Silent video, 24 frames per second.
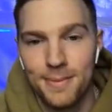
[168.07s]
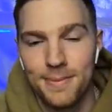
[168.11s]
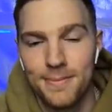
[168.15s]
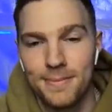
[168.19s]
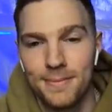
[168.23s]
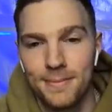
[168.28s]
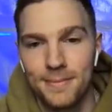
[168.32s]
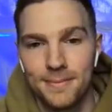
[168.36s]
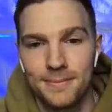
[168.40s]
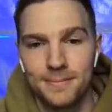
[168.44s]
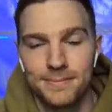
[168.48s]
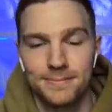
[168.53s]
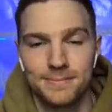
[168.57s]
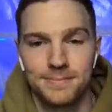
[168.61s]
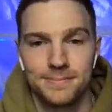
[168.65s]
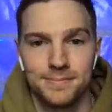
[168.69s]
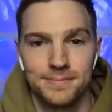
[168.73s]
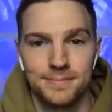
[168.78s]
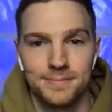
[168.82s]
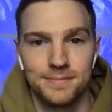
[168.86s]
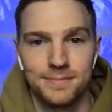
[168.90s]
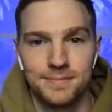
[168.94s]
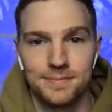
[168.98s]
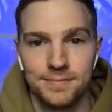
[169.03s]

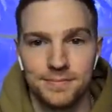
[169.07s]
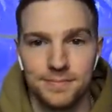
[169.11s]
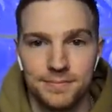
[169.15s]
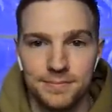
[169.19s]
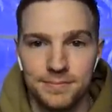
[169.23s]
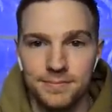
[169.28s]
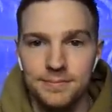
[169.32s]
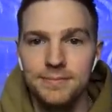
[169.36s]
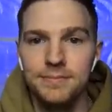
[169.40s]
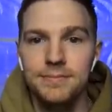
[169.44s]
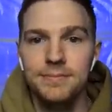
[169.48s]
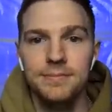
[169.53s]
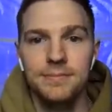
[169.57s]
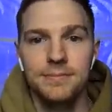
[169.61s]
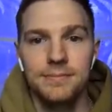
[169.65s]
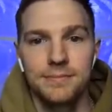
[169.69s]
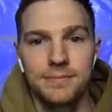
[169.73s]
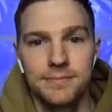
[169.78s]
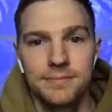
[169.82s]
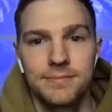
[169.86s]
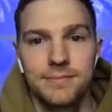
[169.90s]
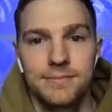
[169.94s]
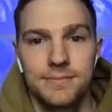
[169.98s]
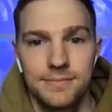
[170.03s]

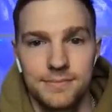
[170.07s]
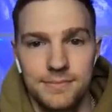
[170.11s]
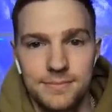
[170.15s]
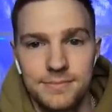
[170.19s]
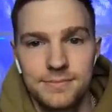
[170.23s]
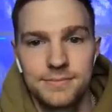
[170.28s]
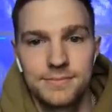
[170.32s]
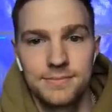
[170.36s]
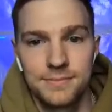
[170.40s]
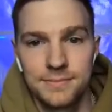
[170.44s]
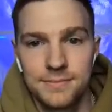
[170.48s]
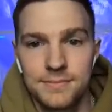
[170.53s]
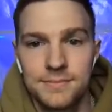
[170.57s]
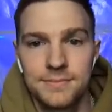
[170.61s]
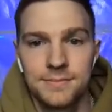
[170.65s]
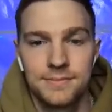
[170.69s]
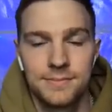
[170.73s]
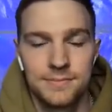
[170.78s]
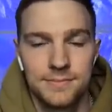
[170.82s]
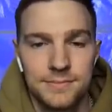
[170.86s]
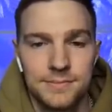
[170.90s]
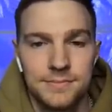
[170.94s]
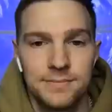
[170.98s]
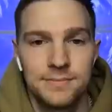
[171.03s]

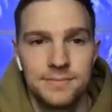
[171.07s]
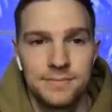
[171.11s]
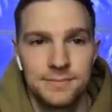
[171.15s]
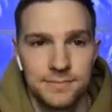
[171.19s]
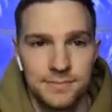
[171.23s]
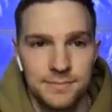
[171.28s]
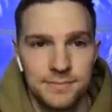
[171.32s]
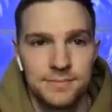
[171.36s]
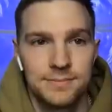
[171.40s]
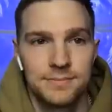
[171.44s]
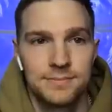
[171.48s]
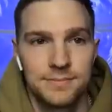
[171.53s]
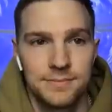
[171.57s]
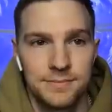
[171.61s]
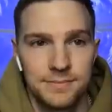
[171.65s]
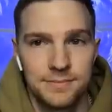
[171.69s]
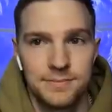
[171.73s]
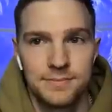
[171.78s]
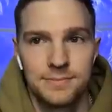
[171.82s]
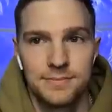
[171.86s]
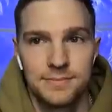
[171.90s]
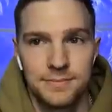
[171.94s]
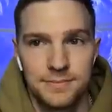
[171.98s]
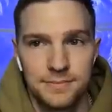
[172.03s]

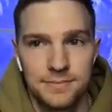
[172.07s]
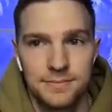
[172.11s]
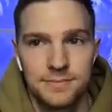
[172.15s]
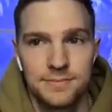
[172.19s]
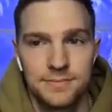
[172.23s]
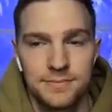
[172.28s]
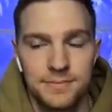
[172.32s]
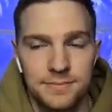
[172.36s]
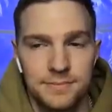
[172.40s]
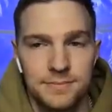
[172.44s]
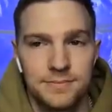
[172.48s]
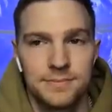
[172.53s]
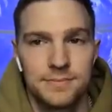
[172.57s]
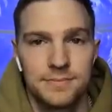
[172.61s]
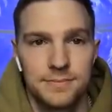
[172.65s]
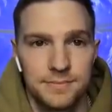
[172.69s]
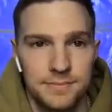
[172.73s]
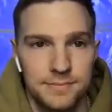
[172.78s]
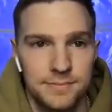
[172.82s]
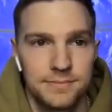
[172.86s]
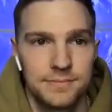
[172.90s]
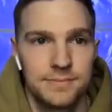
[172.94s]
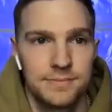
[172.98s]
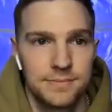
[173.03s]

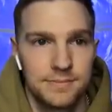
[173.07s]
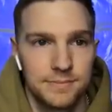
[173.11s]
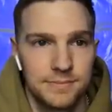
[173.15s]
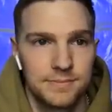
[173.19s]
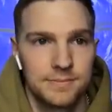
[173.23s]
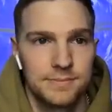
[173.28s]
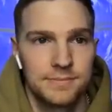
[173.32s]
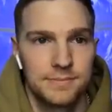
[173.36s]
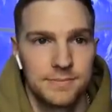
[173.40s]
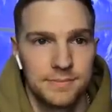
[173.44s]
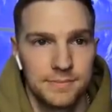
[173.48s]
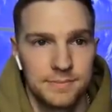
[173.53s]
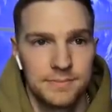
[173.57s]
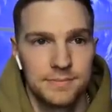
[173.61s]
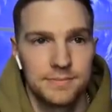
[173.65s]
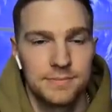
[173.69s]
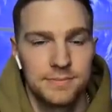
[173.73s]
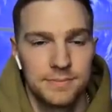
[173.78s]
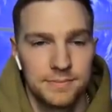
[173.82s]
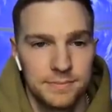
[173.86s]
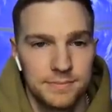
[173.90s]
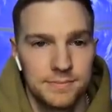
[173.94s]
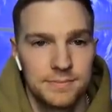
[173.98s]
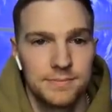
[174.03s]

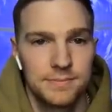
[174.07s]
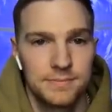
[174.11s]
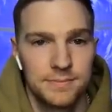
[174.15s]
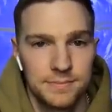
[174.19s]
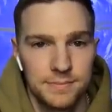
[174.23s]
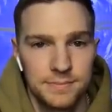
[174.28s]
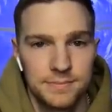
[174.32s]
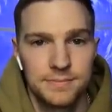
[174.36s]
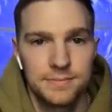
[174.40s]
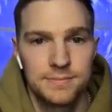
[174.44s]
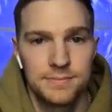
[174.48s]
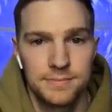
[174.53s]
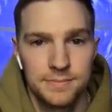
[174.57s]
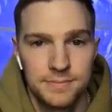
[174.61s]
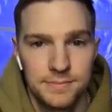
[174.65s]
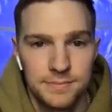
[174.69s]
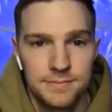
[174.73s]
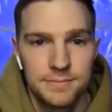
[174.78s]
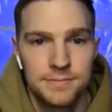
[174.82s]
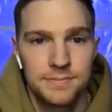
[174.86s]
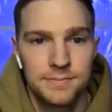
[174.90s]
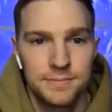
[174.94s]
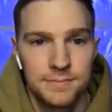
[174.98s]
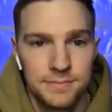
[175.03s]

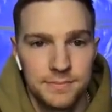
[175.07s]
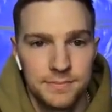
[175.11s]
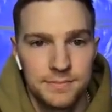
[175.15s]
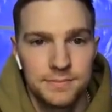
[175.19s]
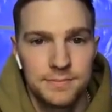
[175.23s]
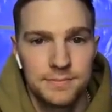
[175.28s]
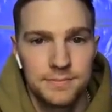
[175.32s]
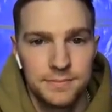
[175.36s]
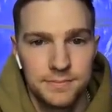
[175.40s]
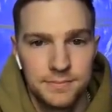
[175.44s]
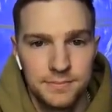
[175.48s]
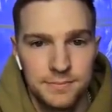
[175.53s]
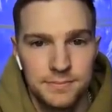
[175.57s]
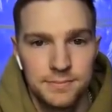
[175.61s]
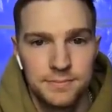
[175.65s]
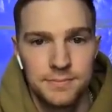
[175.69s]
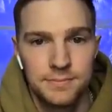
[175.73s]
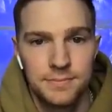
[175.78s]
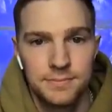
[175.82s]
[no speech]